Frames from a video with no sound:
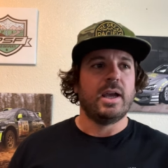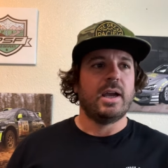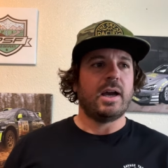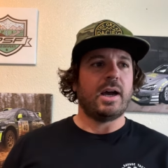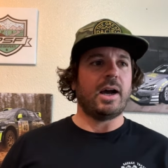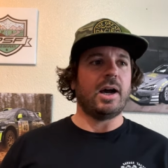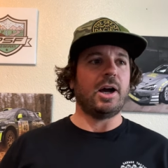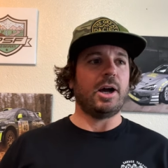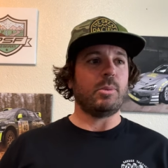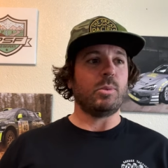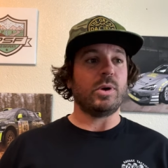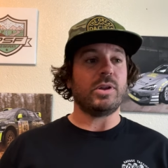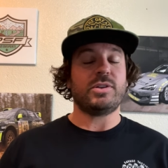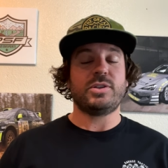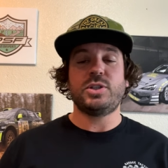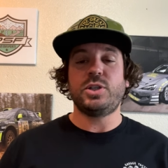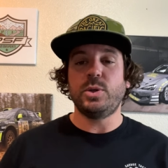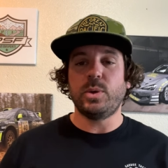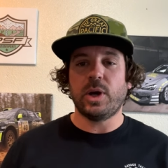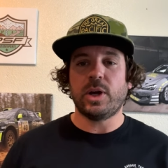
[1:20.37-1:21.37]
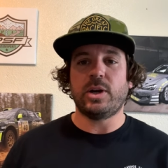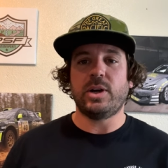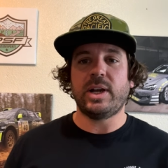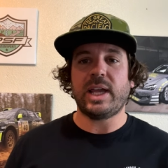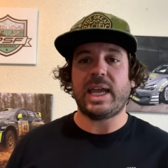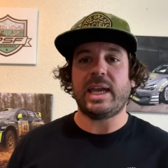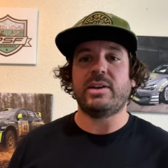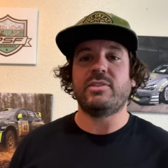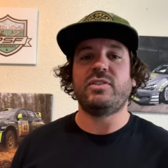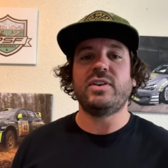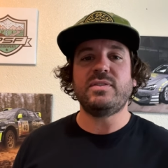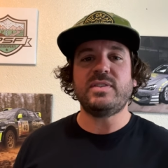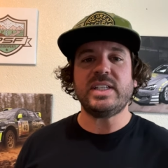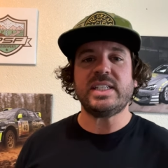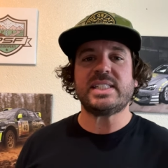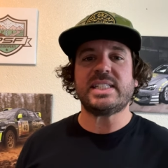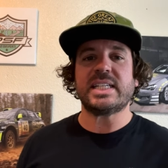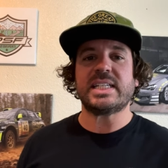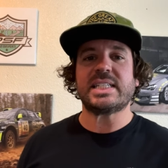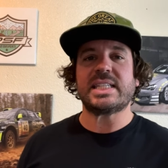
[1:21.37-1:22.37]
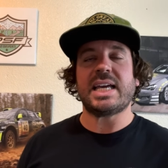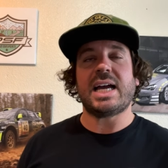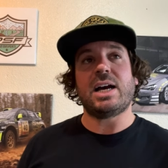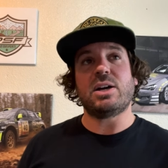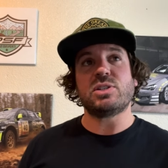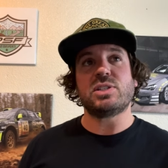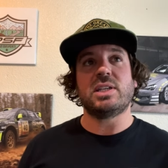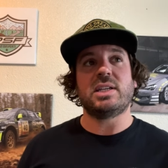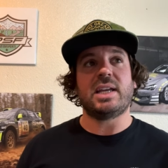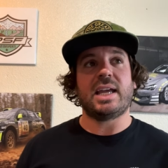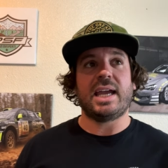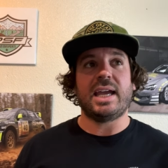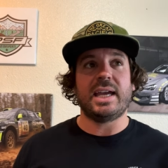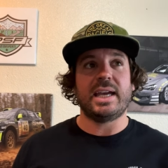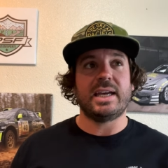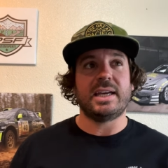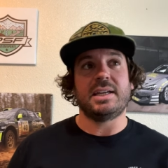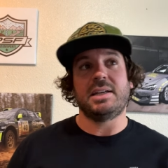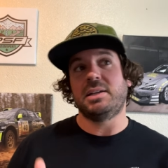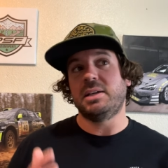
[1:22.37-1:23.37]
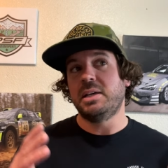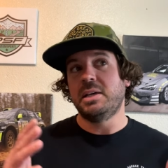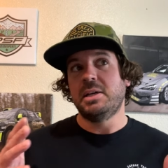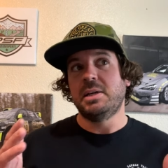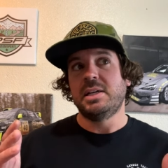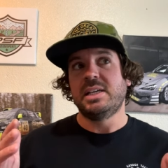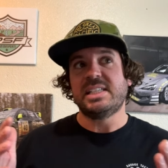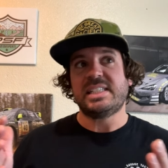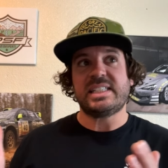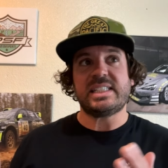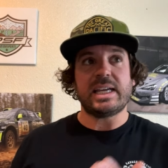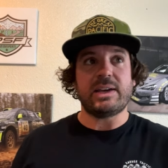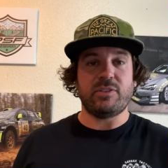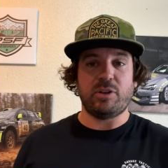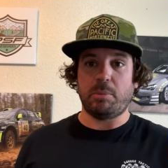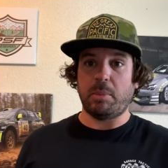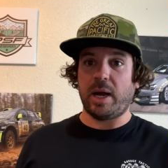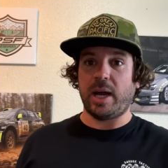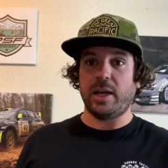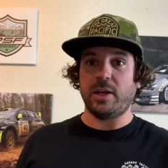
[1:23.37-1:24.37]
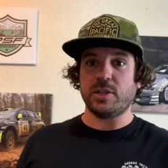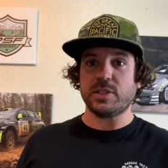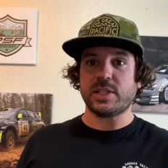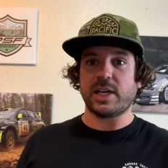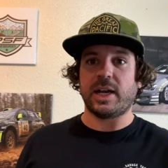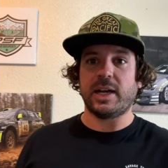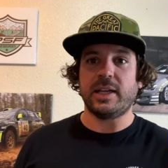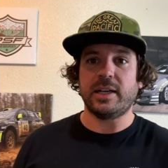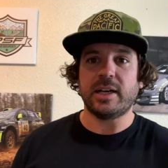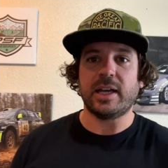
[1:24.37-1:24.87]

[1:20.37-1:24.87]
um, with 256,007 miles on it,